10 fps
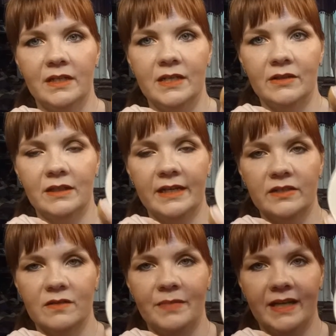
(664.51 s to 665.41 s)
Now the
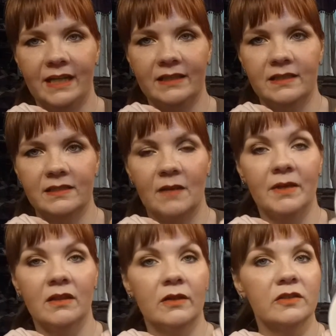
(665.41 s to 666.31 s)
lights aren't picking this up.
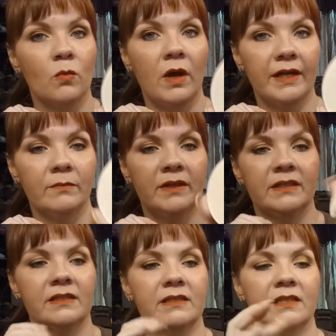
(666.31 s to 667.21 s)
It looks white, but
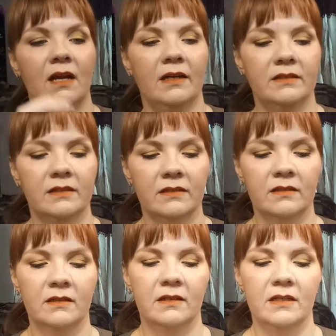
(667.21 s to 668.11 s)
it is not.
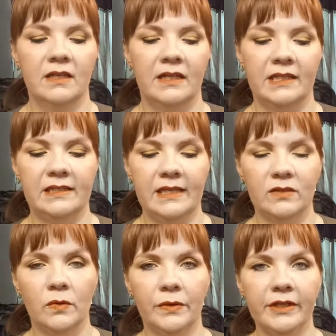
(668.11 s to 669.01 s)
It
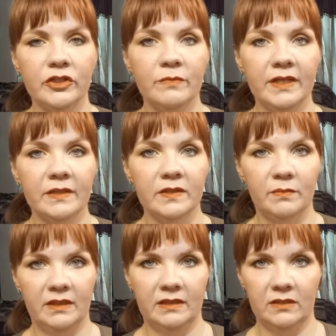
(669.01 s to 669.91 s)
says orange mist,
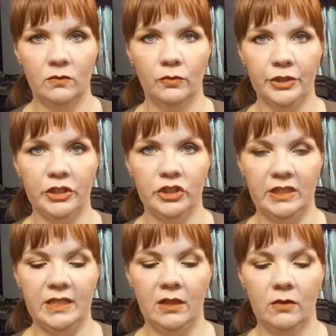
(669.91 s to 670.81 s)
but it's an orangey
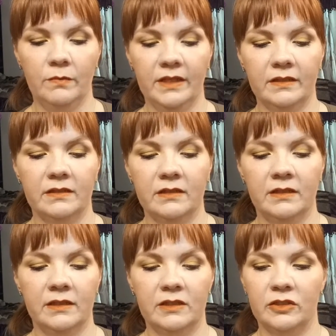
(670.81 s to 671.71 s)
yellow mist,
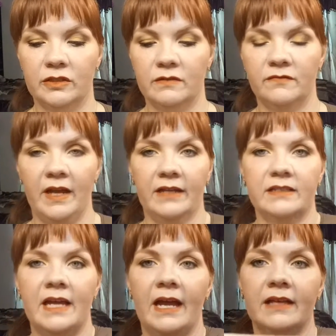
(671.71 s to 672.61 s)
and it's just
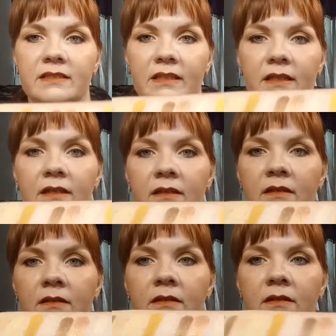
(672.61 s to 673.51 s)
fantastic.
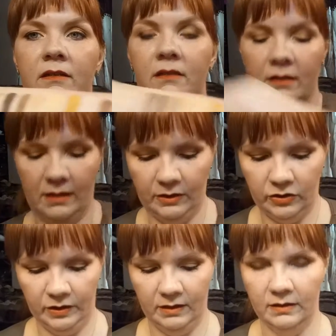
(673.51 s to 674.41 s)

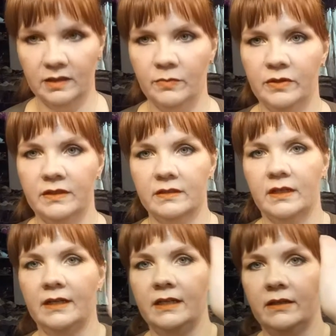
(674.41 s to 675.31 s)
Actually, let's put this
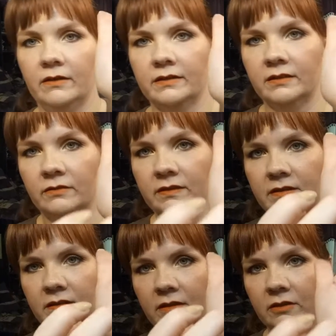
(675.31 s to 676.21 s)
guy here because I know this
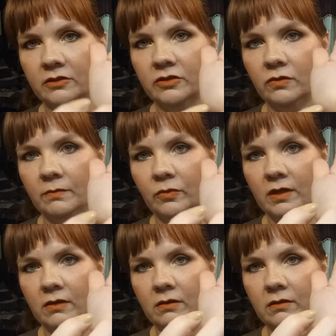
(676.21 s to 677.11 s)
isn't going to show up
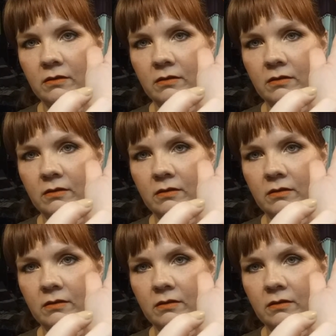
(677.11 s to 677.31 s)
well.